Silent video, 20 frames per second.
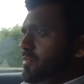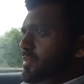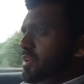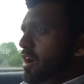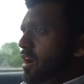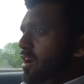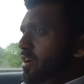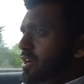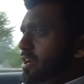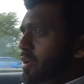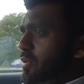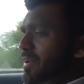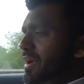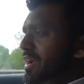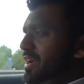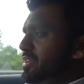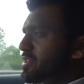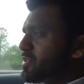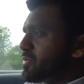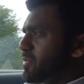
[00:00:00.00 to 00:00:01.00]
We are on our
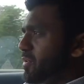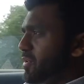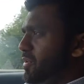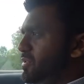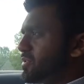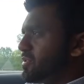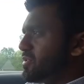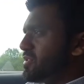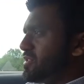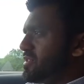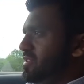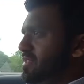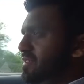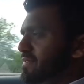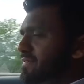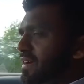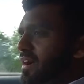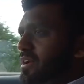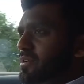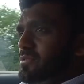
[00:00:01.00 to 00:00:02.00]
way towards
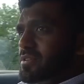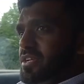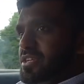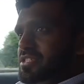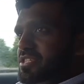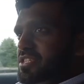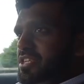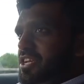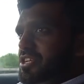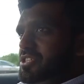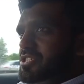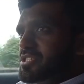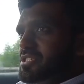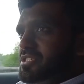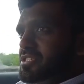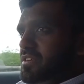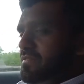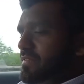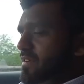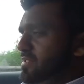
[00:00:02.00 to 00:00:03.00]
the final destination,
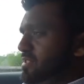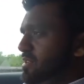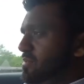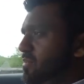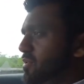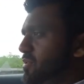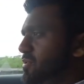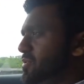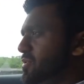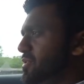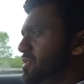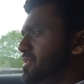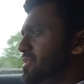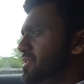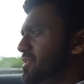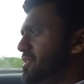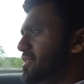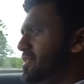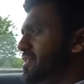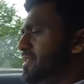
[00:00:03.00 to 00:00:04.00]
the Fazl Mosque
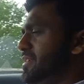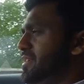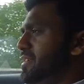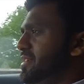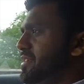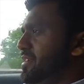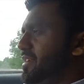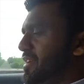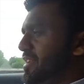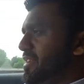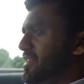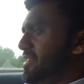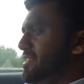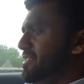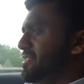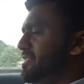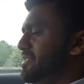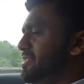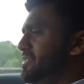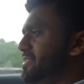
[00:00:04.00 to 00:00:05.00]
in
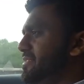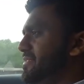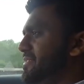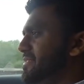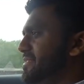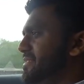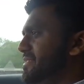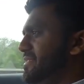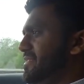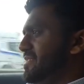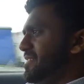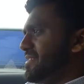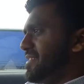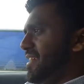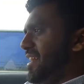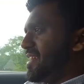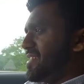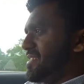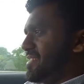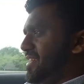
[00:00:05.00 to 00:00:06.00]
London.
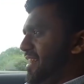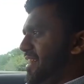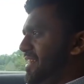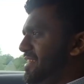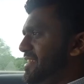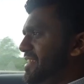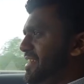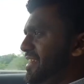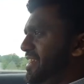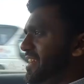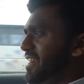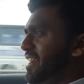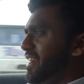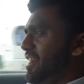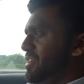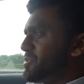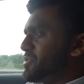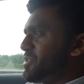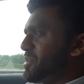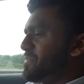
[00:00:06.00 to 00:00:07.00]
And sadly,
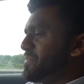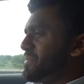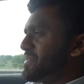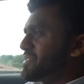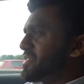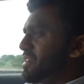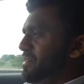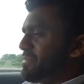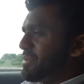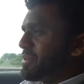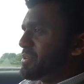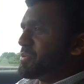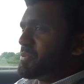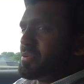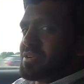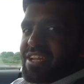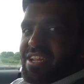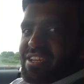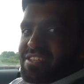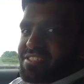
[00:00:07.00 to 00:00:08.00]
our trip is coming to
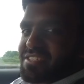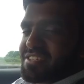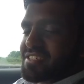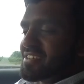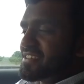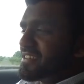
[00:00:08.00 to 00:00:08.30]
an end.